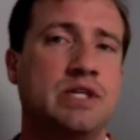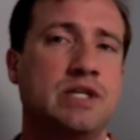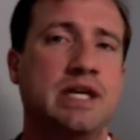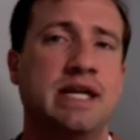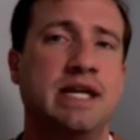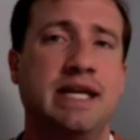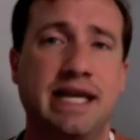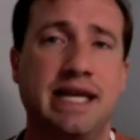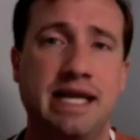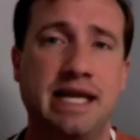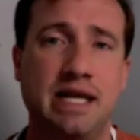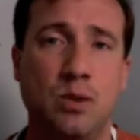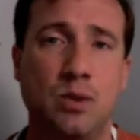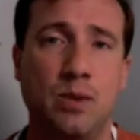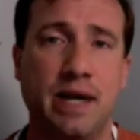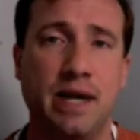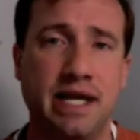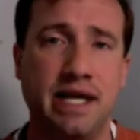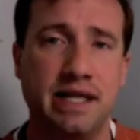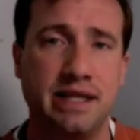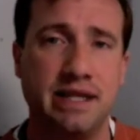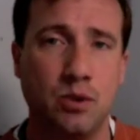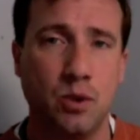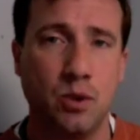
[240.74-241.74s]
and eat away
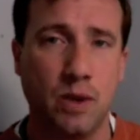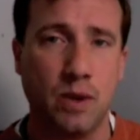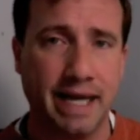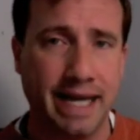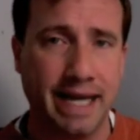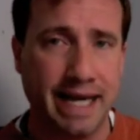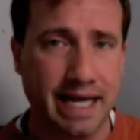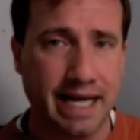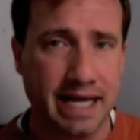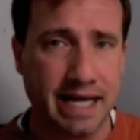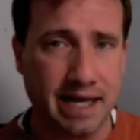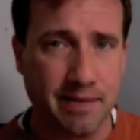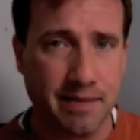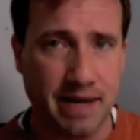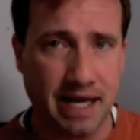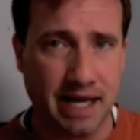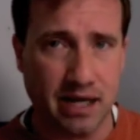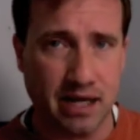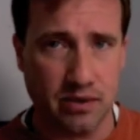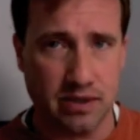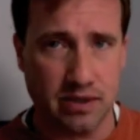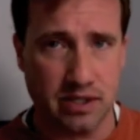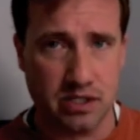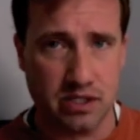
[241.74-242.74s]
at the organic
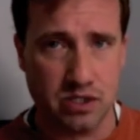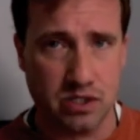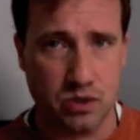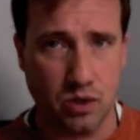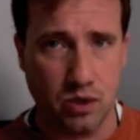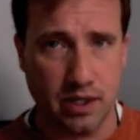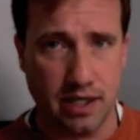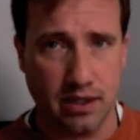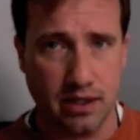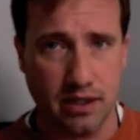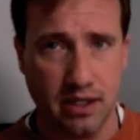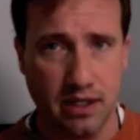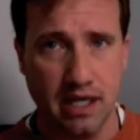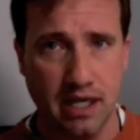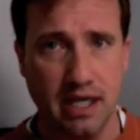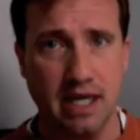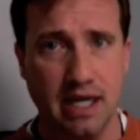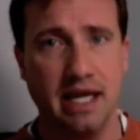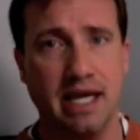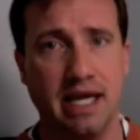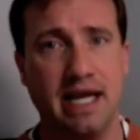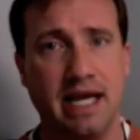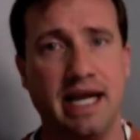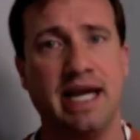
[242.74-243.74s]
matter in the soil,
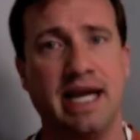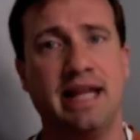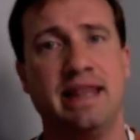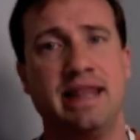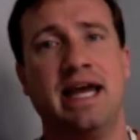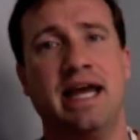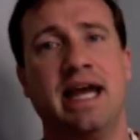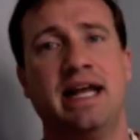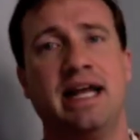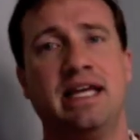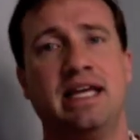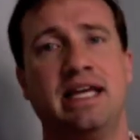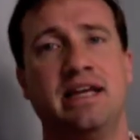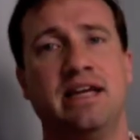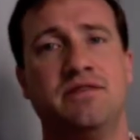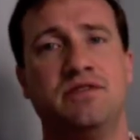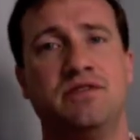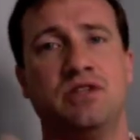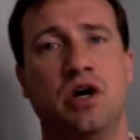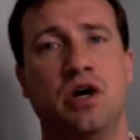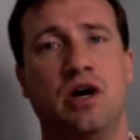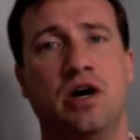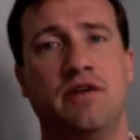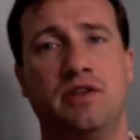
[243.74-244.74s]
and that
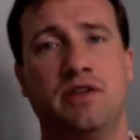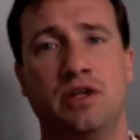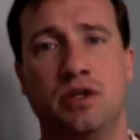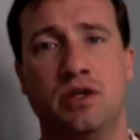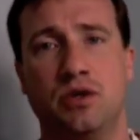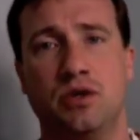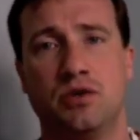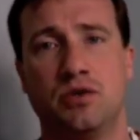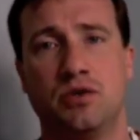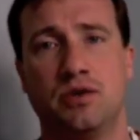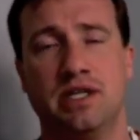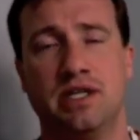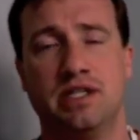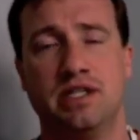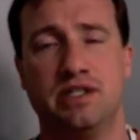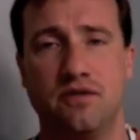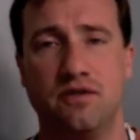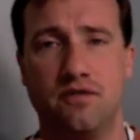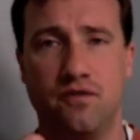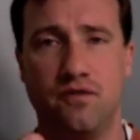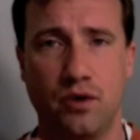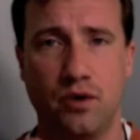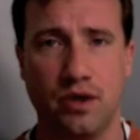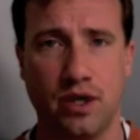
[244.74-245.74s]
gives off the nutrients
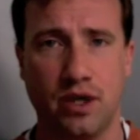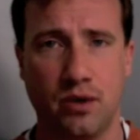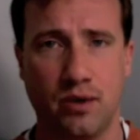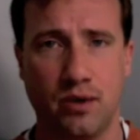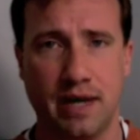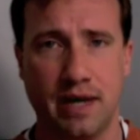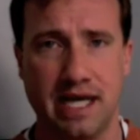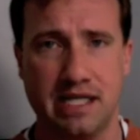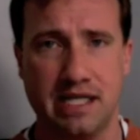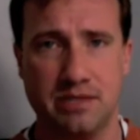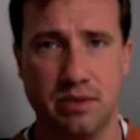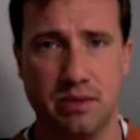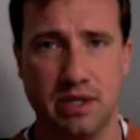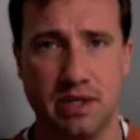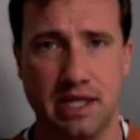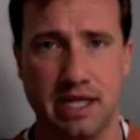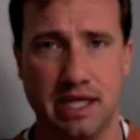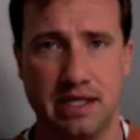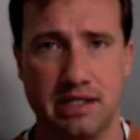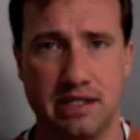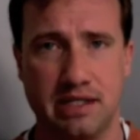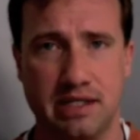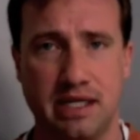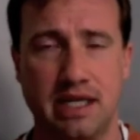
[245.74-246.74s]
for the grass
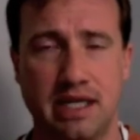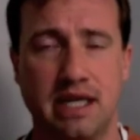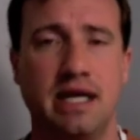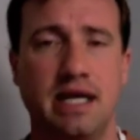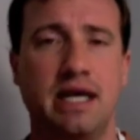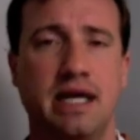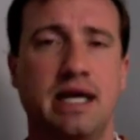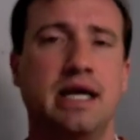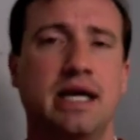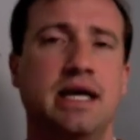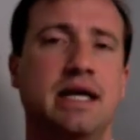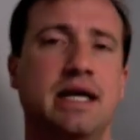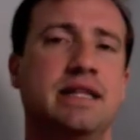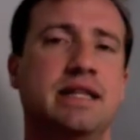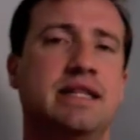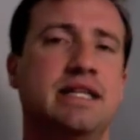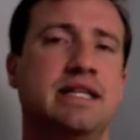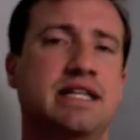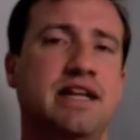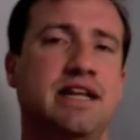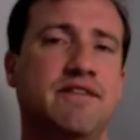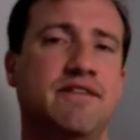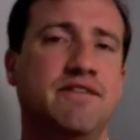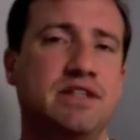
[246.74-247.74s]
plant. The
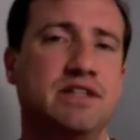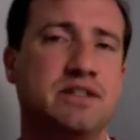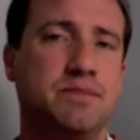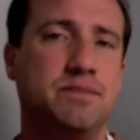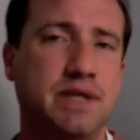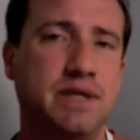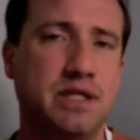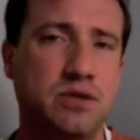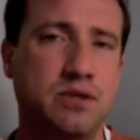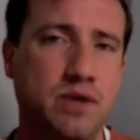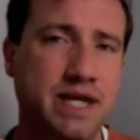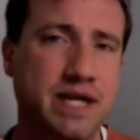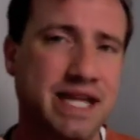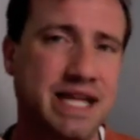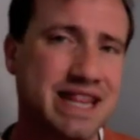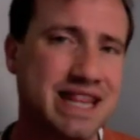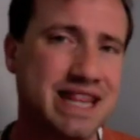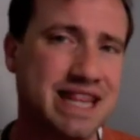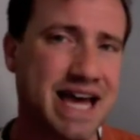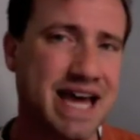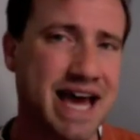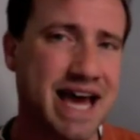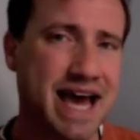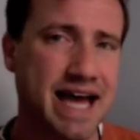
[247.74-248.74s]
difference between
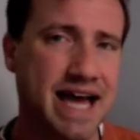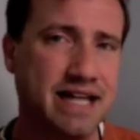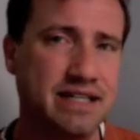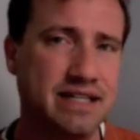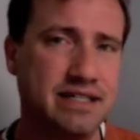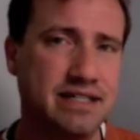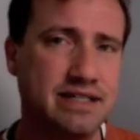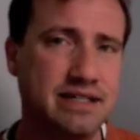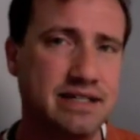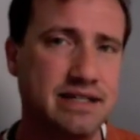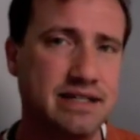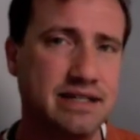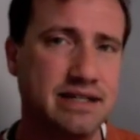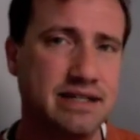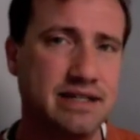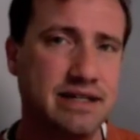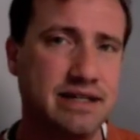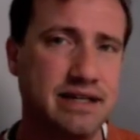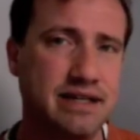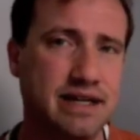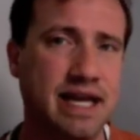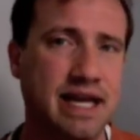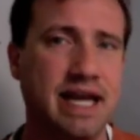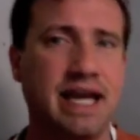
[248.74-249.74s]
that
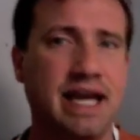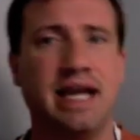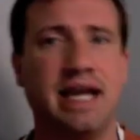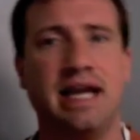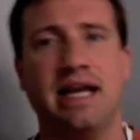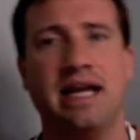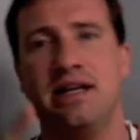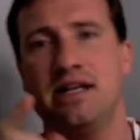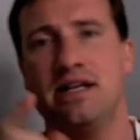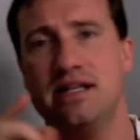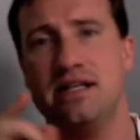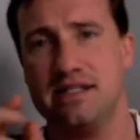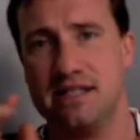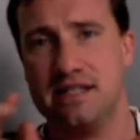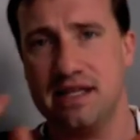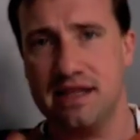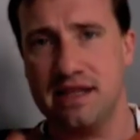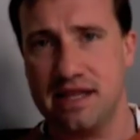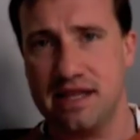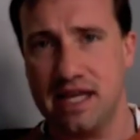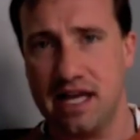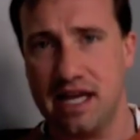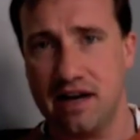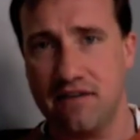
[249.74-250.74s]
and
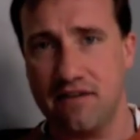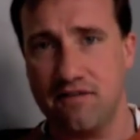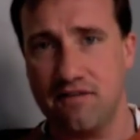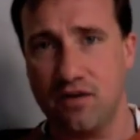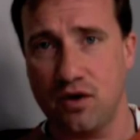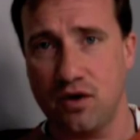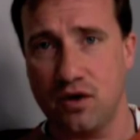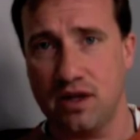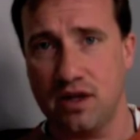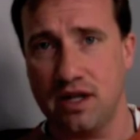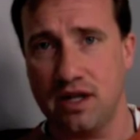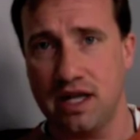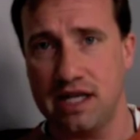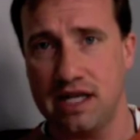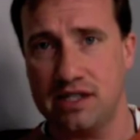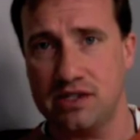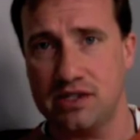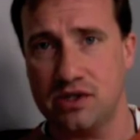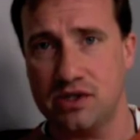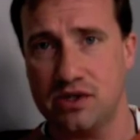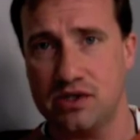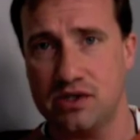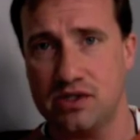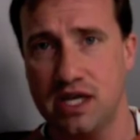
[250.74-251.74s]
synthetic
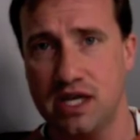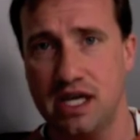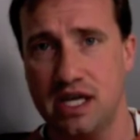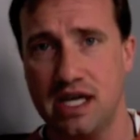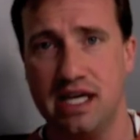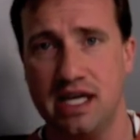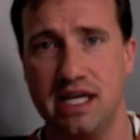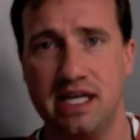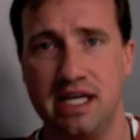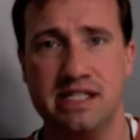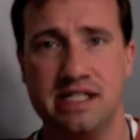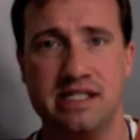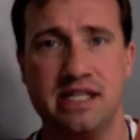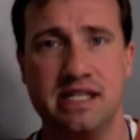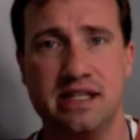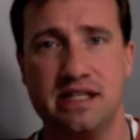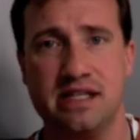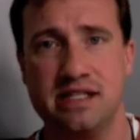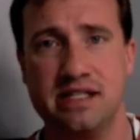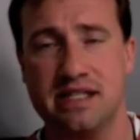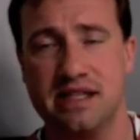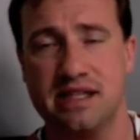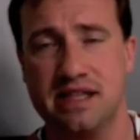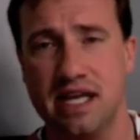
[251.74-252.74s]
fertilizers is that the
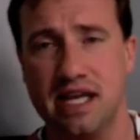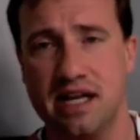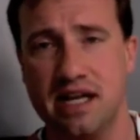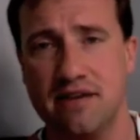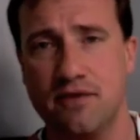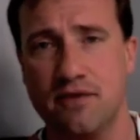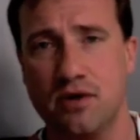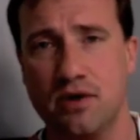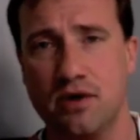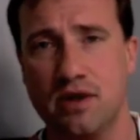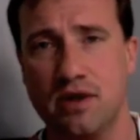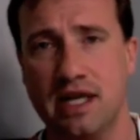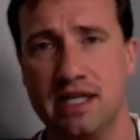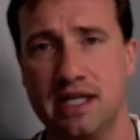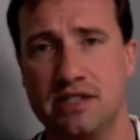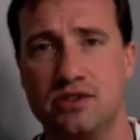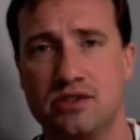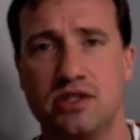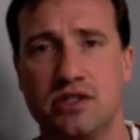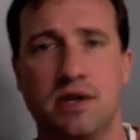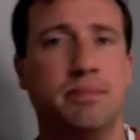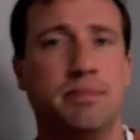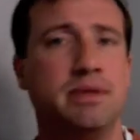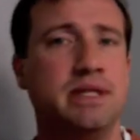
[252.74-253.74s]
synthetic fertilizers
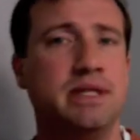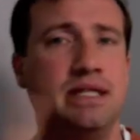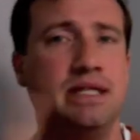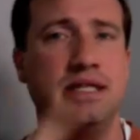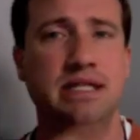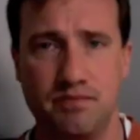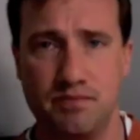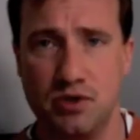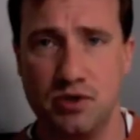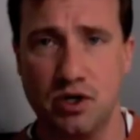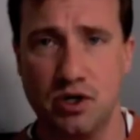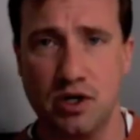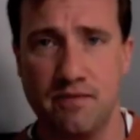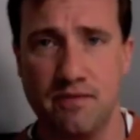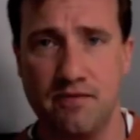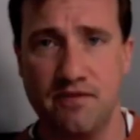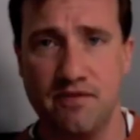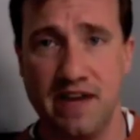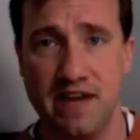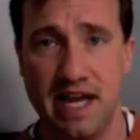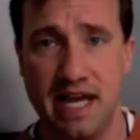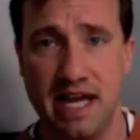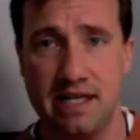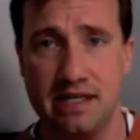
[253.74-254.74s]
completely
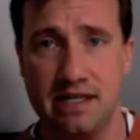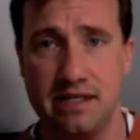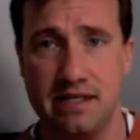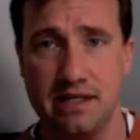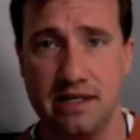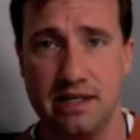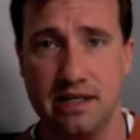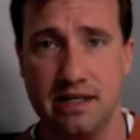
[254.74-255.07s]
circumvent